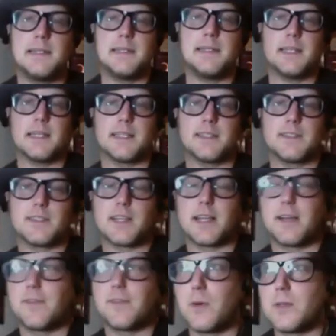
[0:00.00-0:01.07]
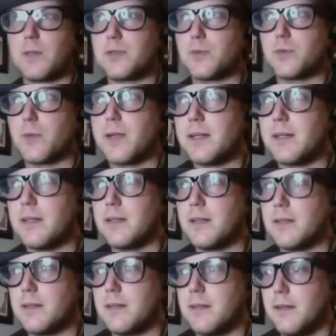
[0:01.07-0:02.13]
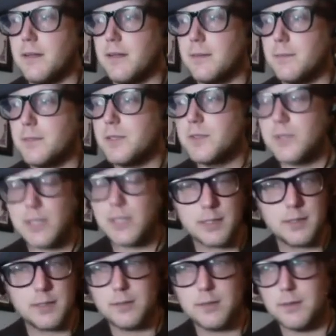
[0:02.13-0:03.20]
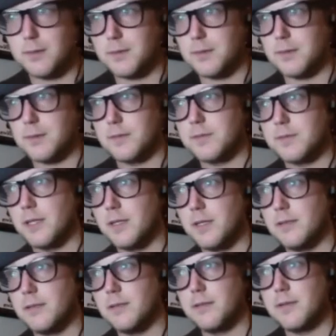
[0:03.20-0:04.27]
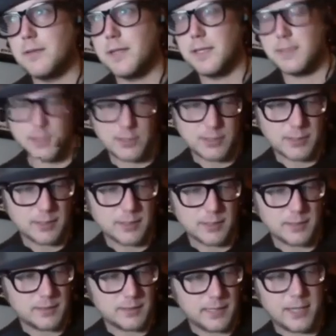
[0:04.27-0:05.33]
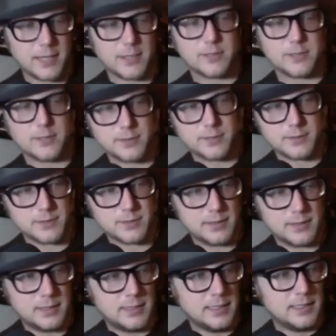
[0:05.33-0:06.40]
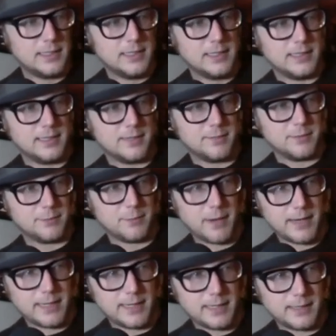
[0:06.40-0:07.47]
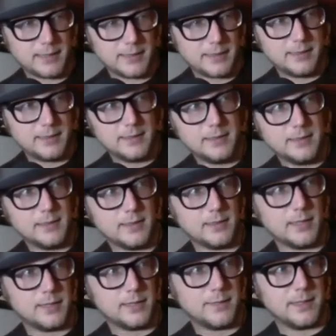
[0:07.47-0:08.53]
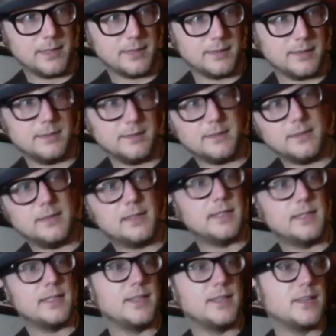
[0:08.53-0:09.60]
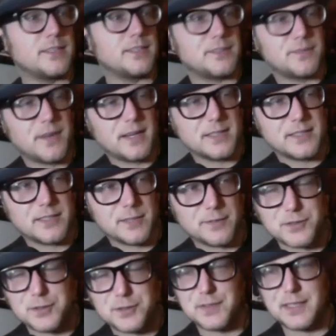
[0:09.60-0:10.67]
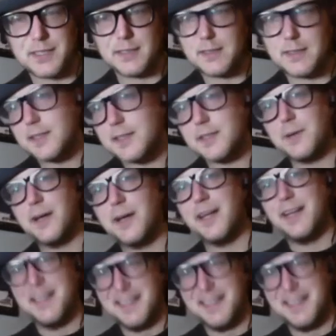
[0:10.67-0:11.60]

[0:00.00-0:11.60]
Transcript: Yeah, because, like, I've always written music or done things under characters. And I've been writing a lot about, you know, it's very self-serving in a way.